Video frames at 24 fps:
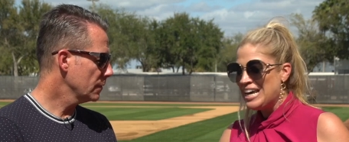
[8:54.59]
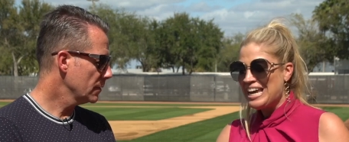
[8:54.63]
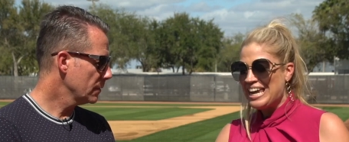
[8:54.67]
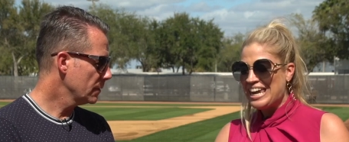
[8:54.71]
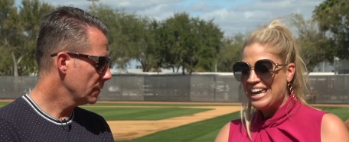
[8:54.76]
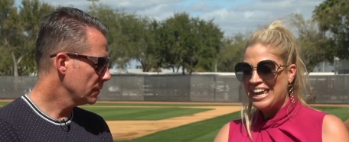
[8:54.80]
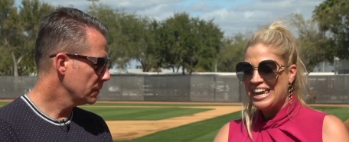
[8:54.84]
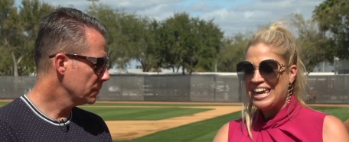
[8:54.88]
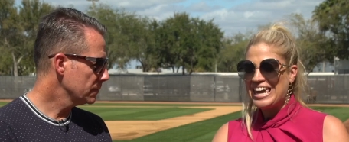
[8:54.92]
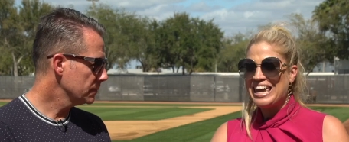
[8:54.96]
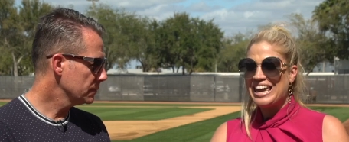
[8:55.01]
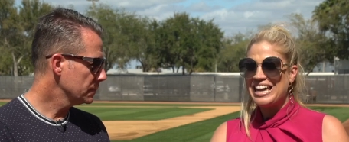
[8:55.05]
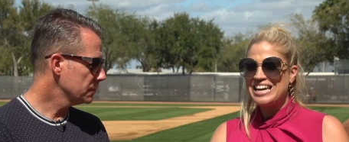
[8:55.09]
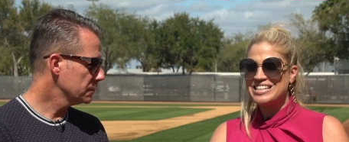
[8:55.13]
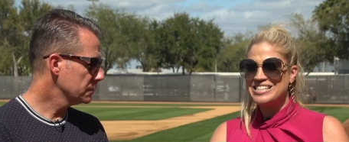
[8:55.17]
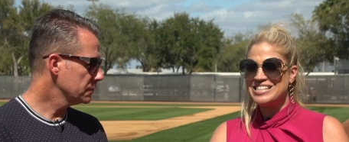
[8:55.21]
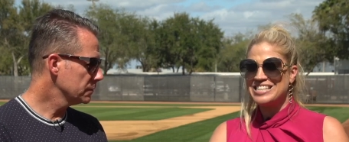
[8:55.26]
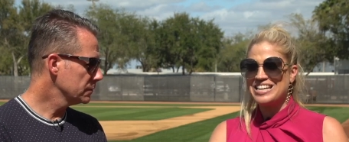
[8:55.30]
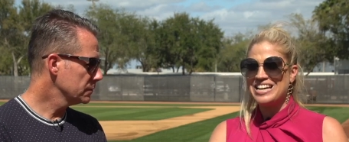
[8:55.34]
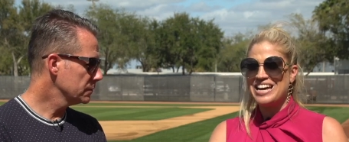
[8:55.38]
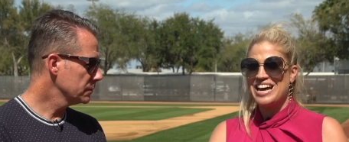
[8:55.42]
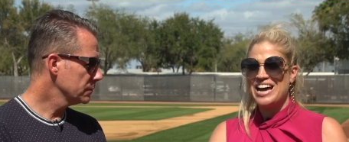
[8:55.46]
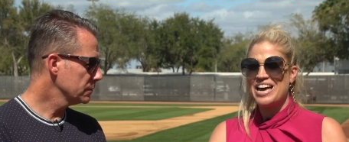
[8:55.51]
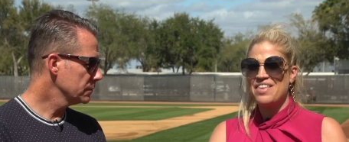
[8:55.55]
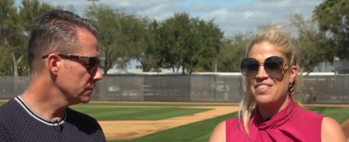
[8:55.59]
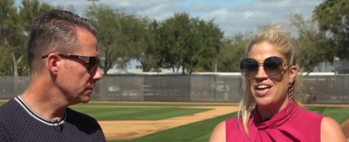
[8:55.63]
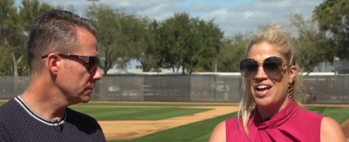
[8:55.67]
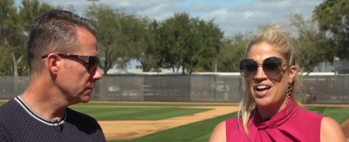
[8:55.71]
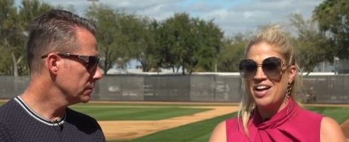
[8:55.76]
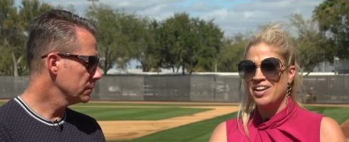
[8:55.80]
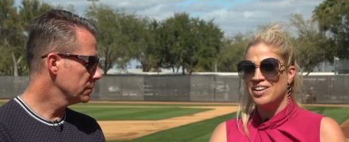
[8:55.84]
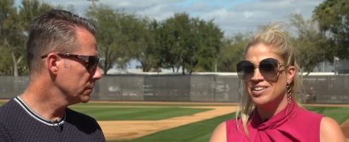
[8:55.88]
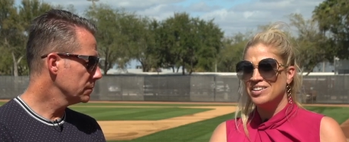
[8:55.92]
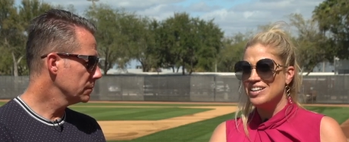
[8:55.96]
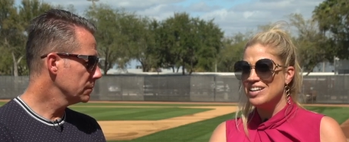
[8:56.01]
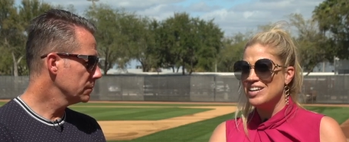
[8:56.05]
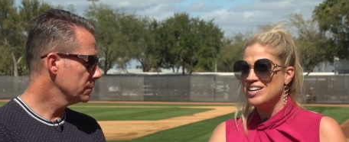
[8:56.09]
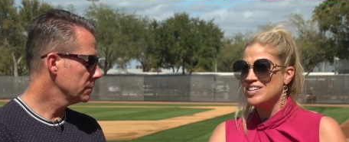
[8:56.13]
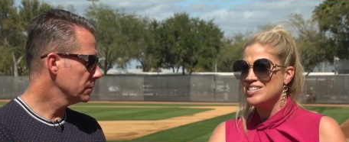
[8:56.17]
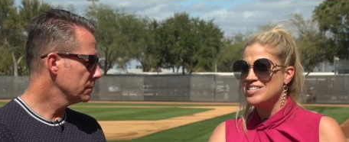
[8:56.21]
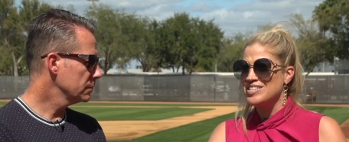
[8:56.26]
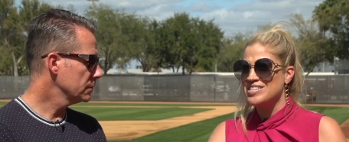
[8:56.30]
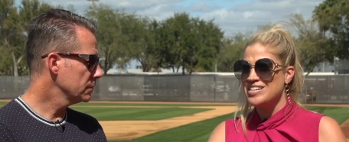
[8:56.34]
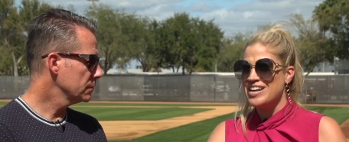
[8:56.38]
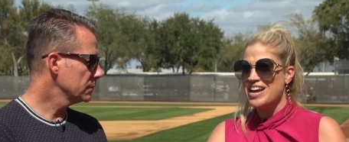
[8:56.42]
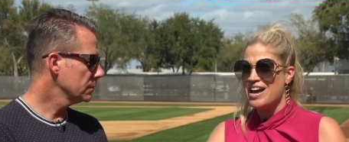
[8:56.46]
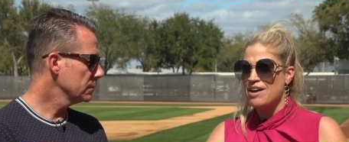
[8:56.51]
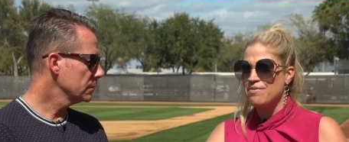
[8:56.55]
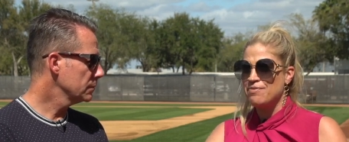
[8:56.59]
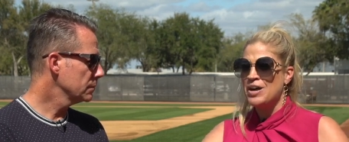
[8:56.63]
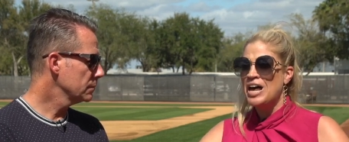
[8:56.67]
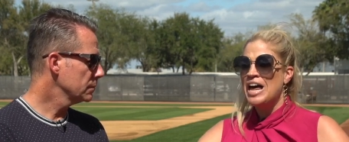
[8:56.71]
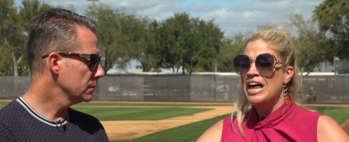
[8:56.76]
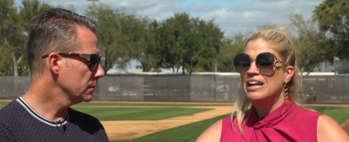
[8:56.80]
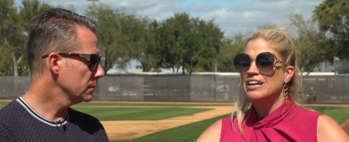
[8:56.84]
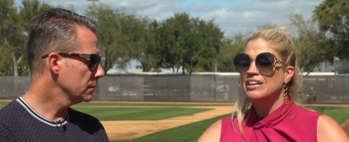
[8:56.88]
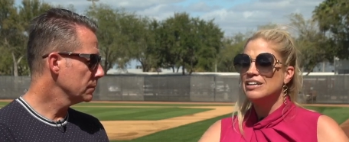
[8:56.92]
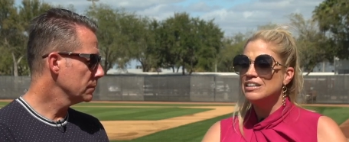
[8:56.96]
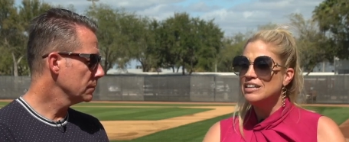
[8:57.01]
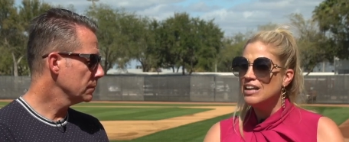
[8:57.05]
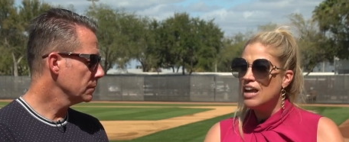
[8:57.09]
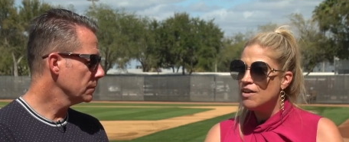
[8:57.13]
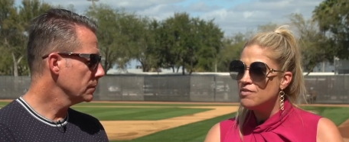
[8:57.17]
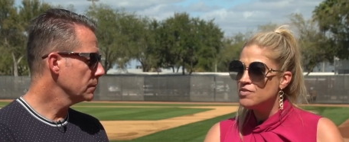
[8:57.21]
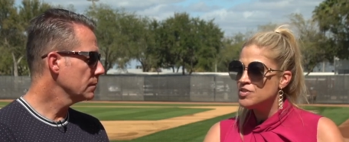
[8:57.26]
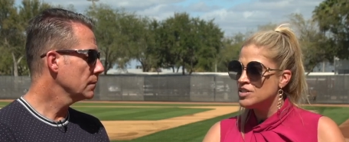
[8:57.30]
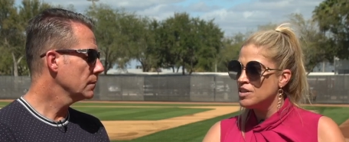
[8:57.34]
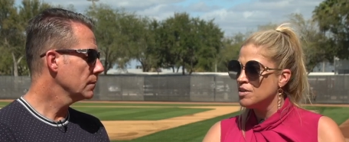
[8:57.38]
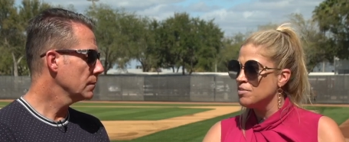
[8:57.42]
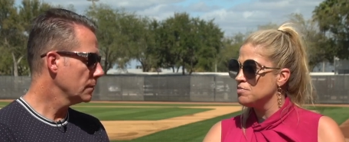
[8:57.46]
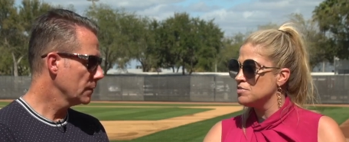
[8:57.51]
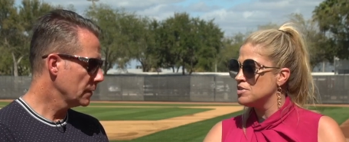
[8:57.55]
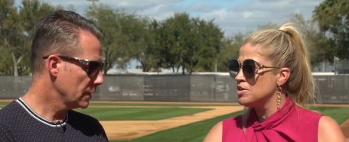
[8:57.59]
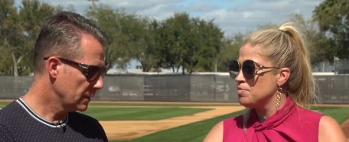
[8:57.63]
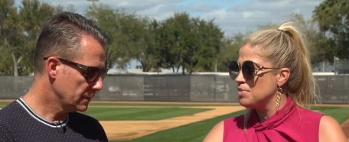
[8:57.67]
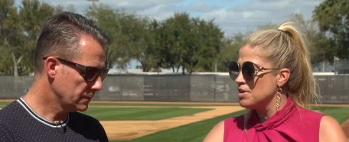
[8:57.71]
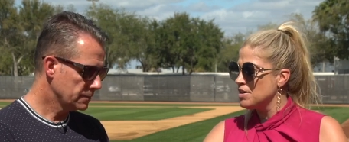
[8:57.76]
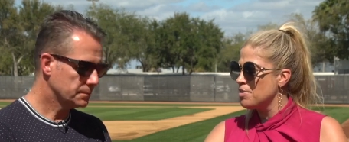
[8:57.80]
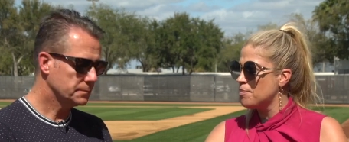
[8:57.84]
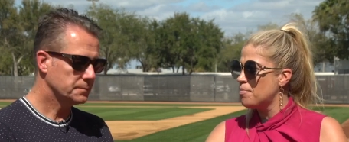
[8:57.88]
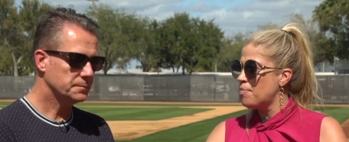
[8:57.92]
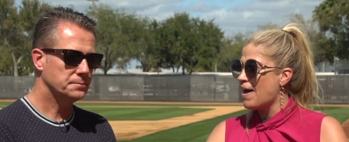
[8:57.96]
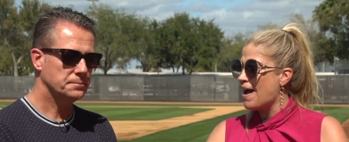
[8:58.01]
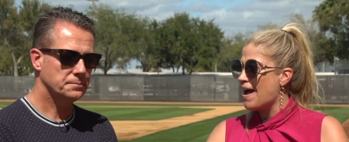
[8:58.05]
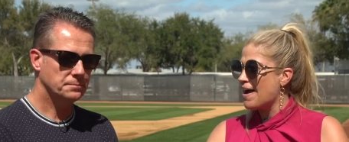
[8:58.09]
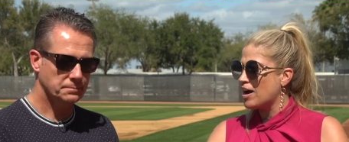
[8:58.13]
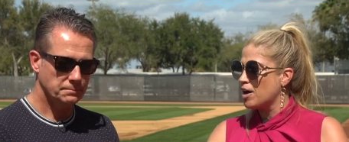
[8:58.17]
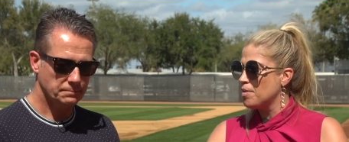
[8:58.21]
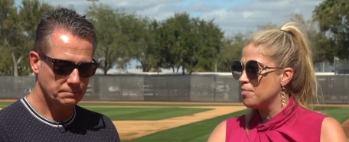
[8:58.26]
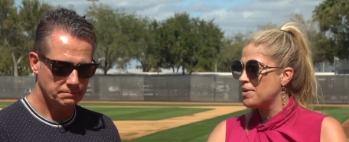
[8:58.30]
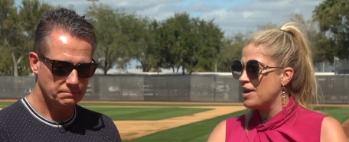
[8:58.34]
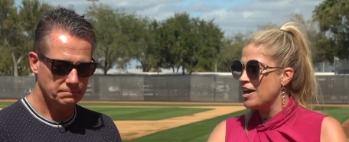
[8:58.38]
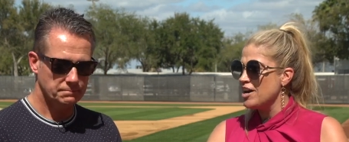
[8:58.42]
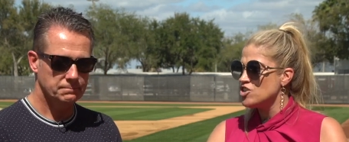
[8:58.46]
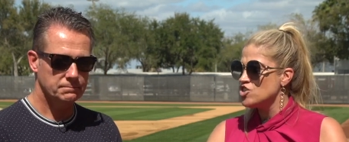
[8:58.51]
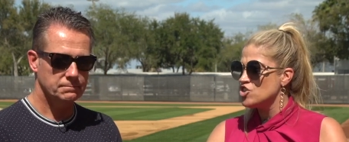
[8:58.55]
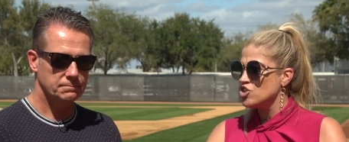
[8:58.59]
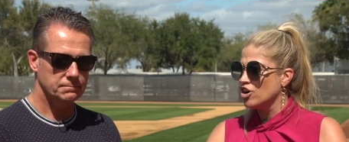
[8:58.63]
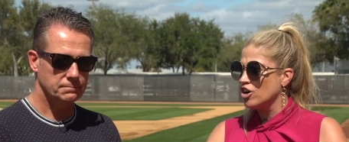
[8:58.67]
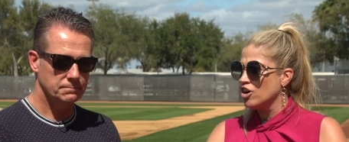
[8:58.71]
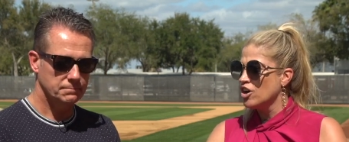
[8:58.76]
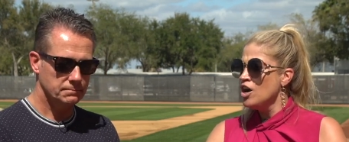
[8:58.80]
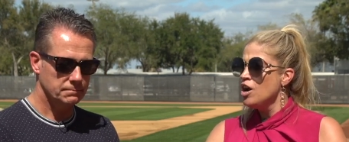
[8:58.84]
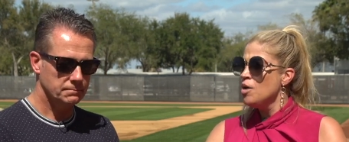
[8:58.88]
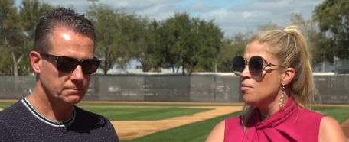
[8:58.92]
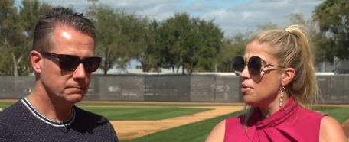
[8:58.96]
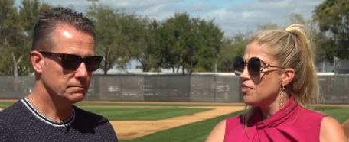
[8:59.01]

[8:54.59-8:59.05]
Speaker 1: He is the guy the analytics staff loves him to be the backup catcher,